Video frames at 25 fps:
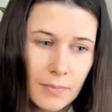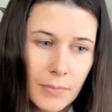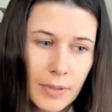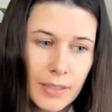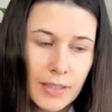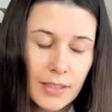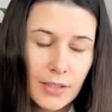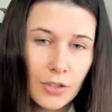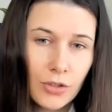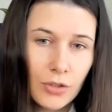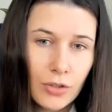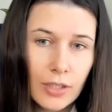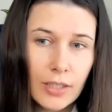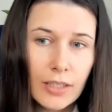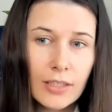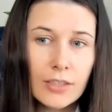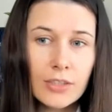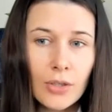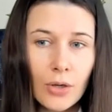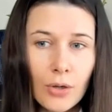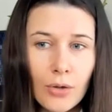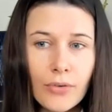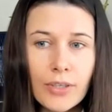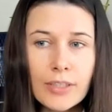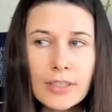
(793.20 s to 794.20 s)
but
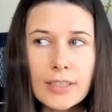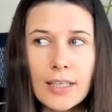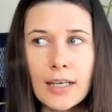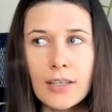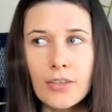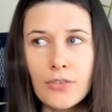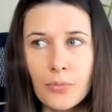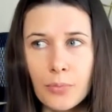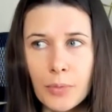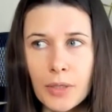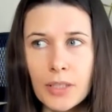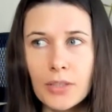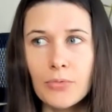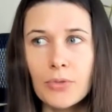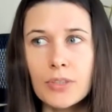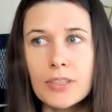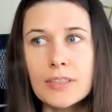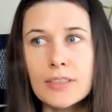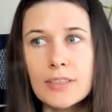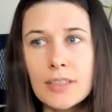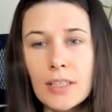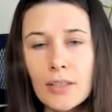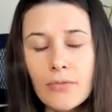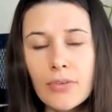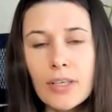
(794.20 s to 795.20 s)
it's always kind of mean what
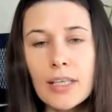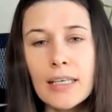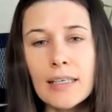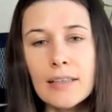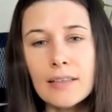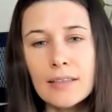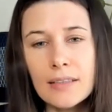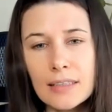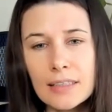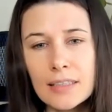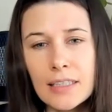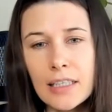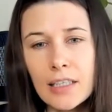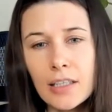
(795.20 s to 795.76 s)
something in this